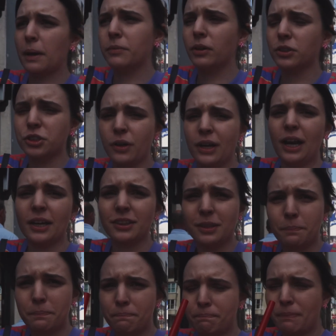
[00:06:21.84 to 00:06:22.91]
I'm not sure I like
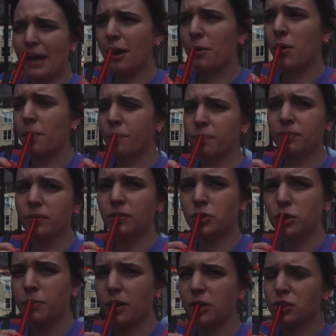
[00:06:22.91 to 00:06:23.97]
the hair one
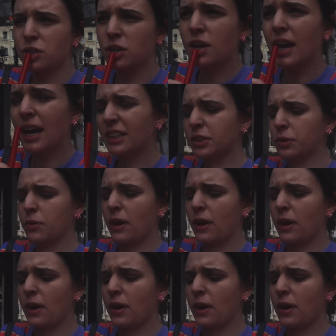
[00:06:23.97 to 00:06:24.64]
too much. It's